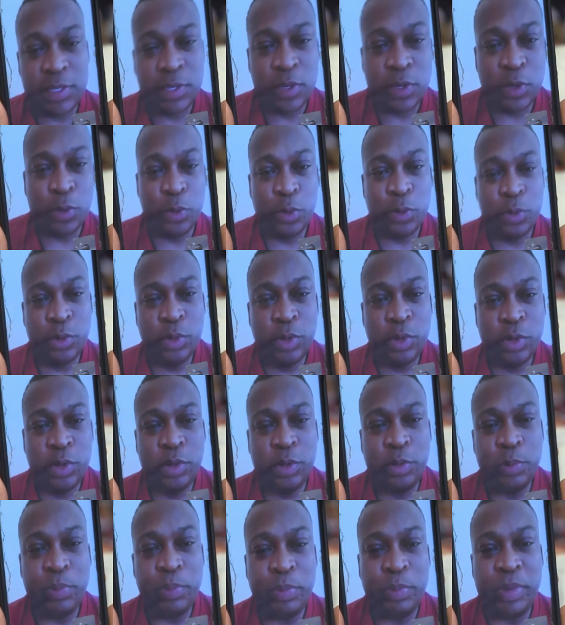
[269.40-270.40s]
that's no
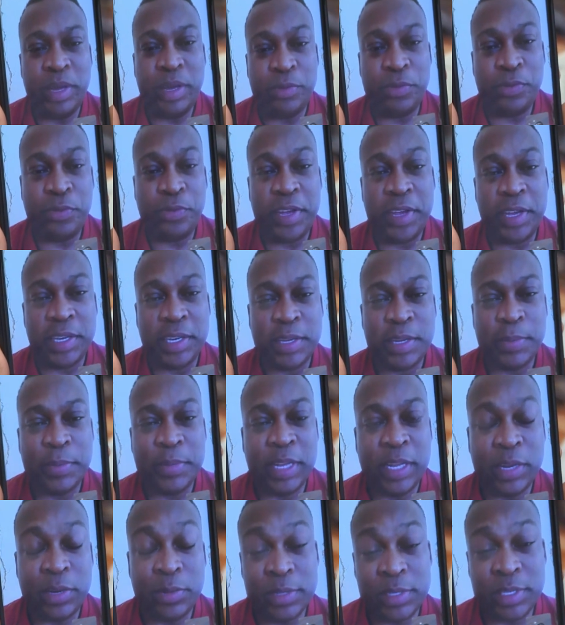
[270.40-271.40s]
mean feat.
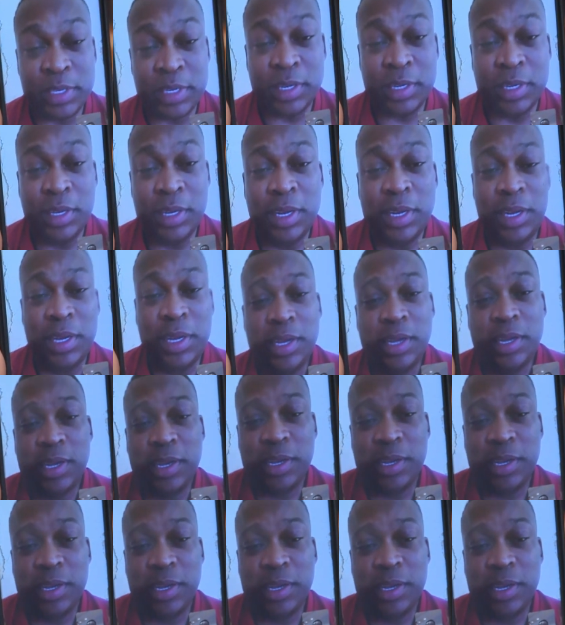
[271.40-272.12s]
That was a